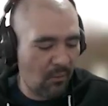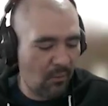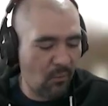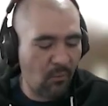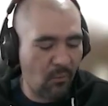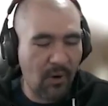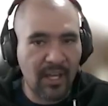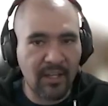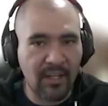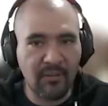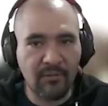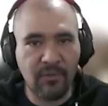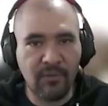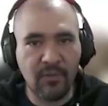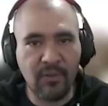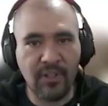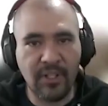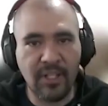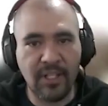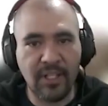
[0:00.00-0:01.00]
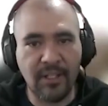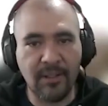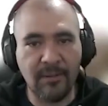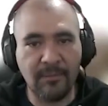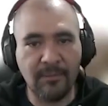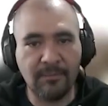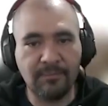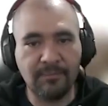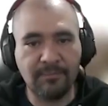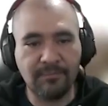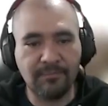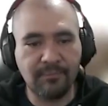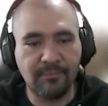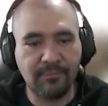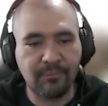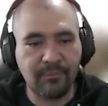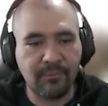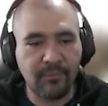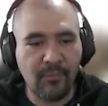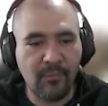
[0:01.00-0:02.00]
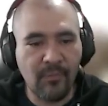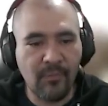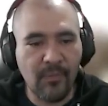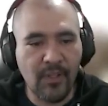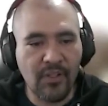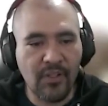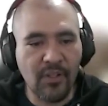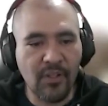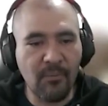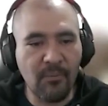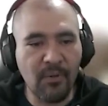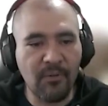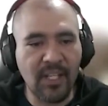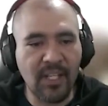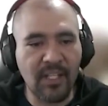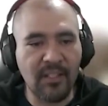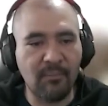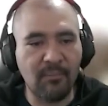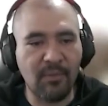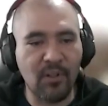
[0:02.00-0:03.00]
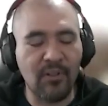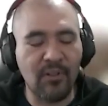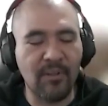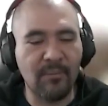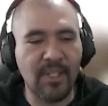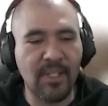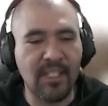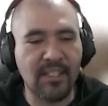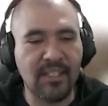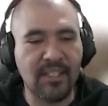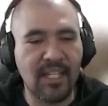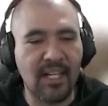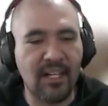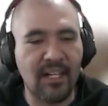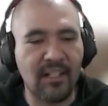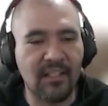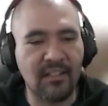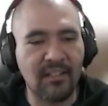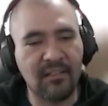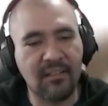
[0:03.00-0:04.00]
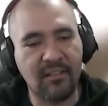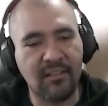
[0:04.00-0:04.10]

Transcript: One for the, some of the deployments are